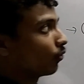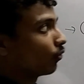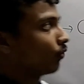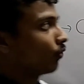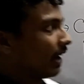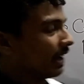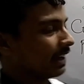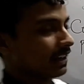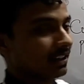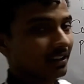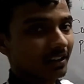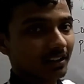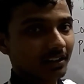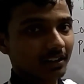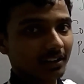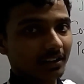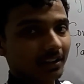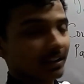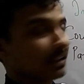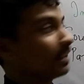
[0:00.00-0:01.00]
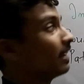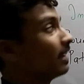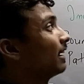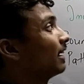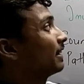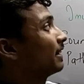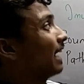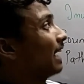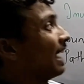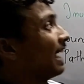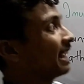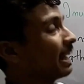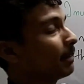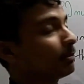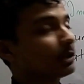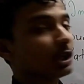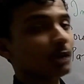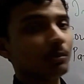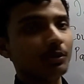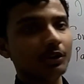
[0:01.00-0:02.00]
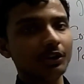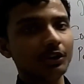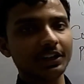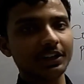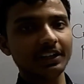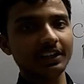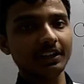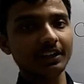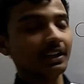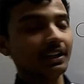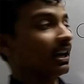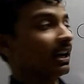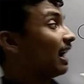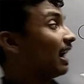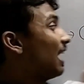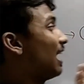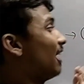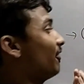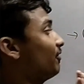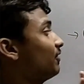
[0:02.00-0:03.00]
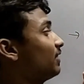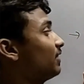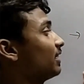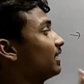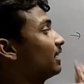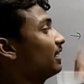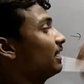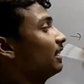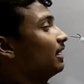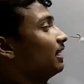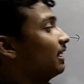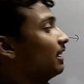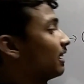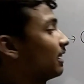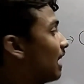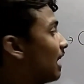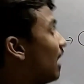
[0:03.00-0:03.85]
While the adaptive immunity, after